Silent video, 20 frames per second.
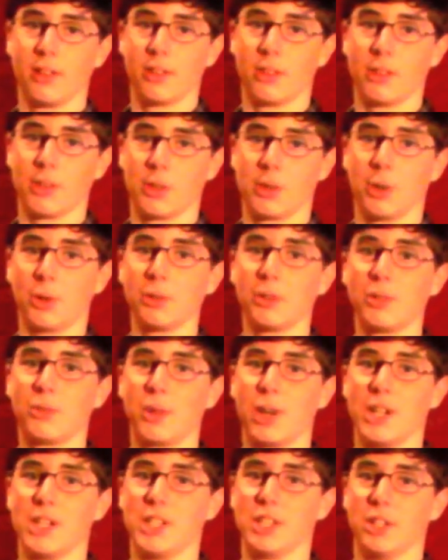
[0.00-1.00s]
The golden
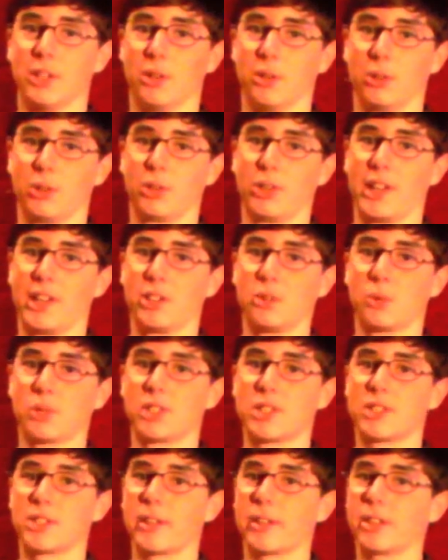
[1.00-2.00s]
ratio creates
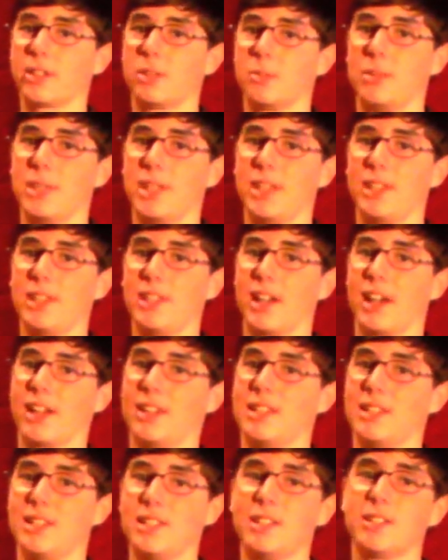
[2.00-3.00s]
what is thought to be the
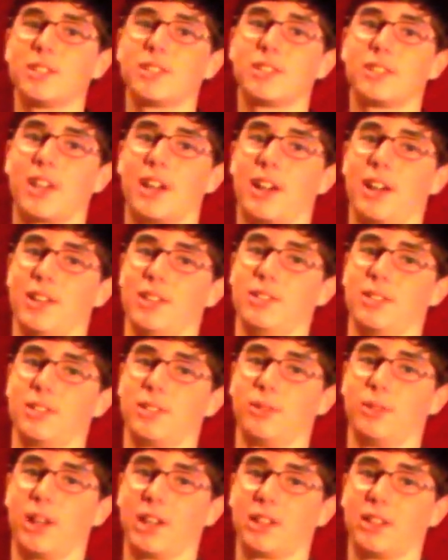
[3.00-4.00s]
ideal
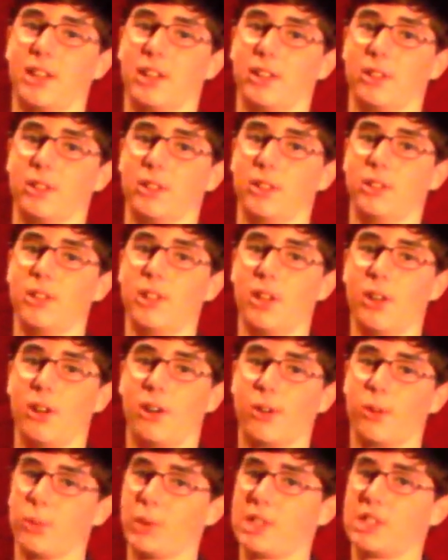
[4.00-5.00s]
size rectangle
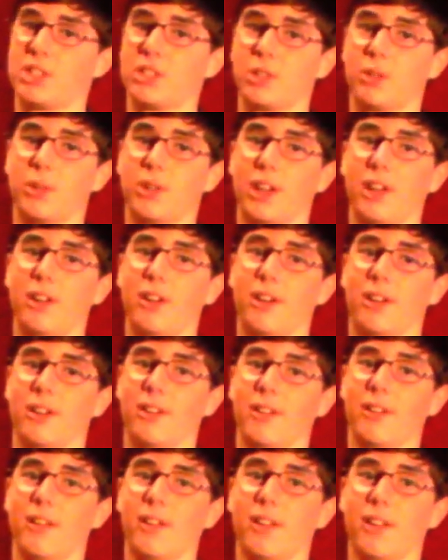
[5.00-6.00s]
on which to create art.